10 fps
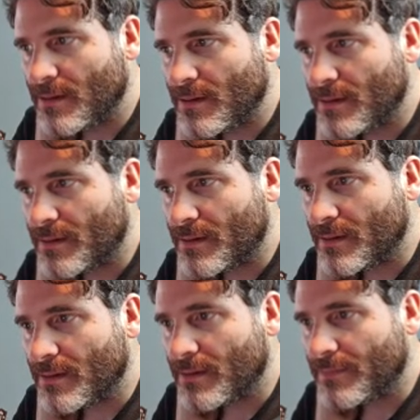
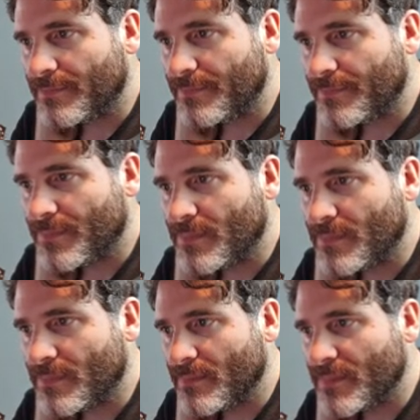Um,
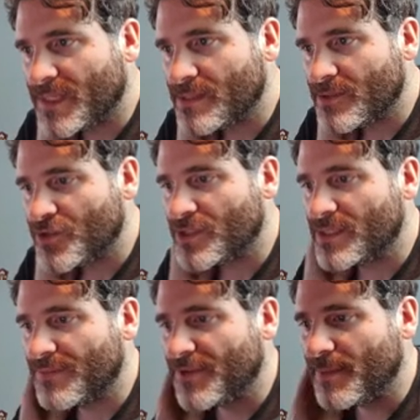this is just
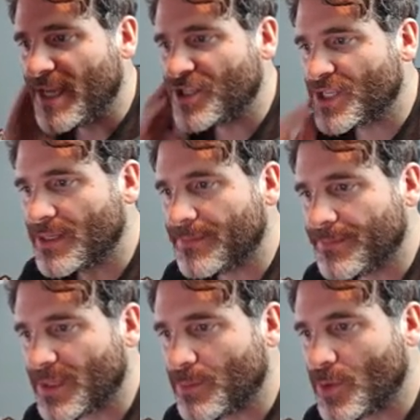
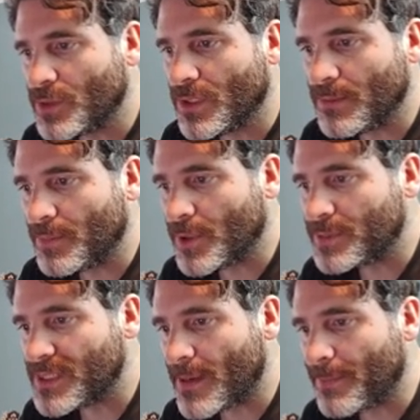information, a modal
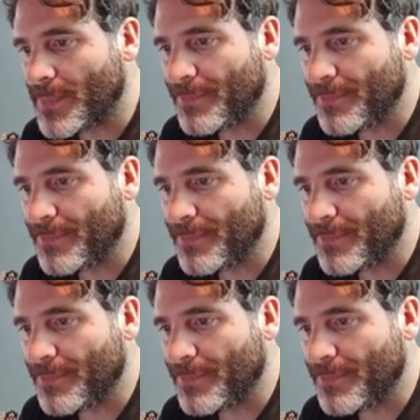pops up.